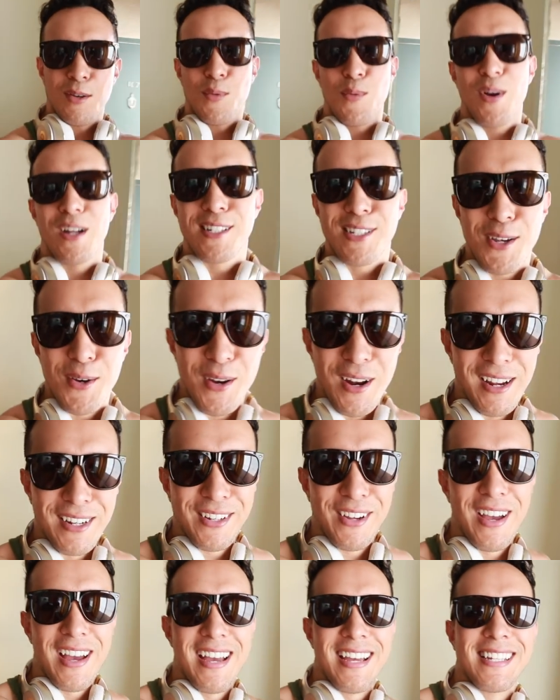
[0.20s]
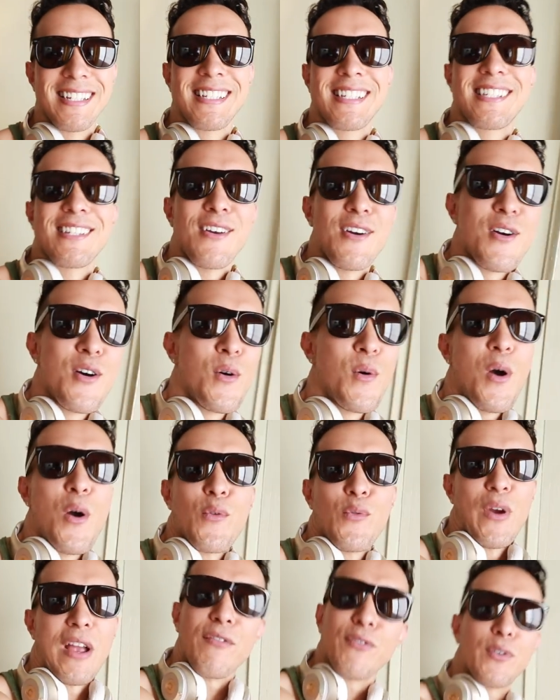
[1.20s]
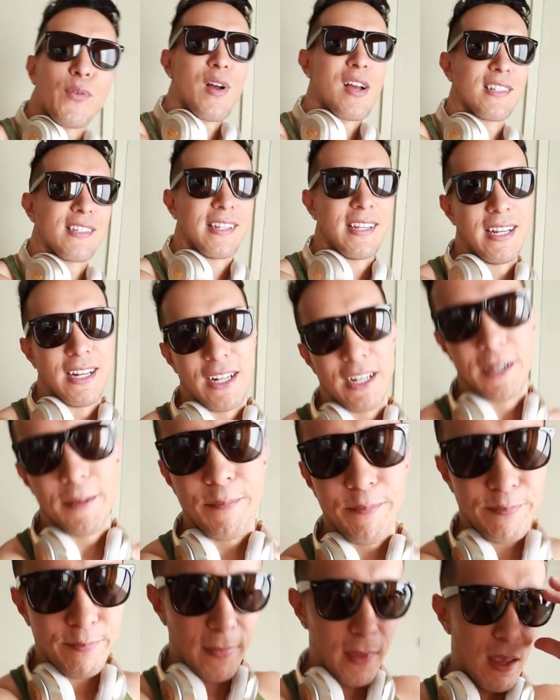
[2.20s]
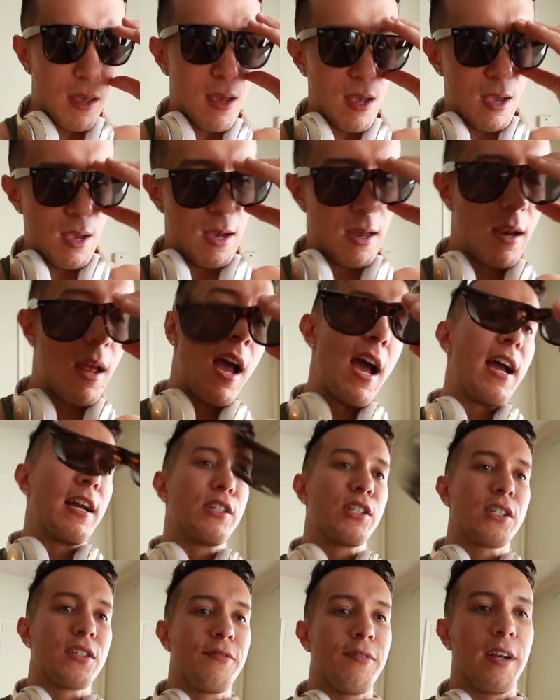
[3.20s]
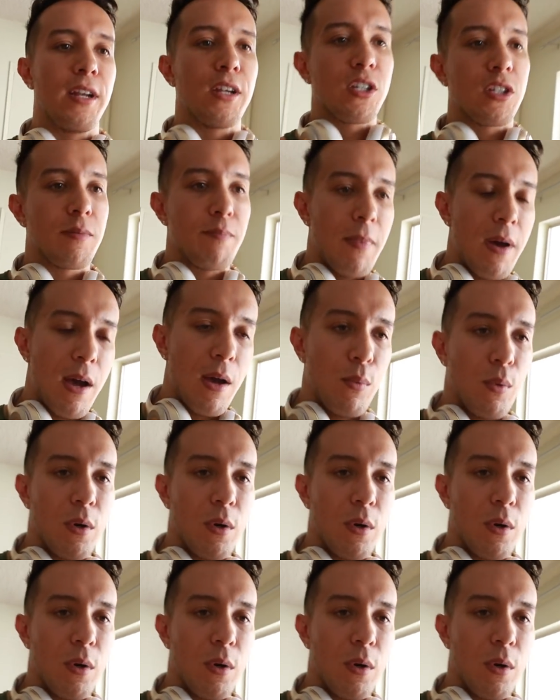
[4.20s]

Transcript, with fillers: What's going on you guys? So Raif Derrazi here and I just finished my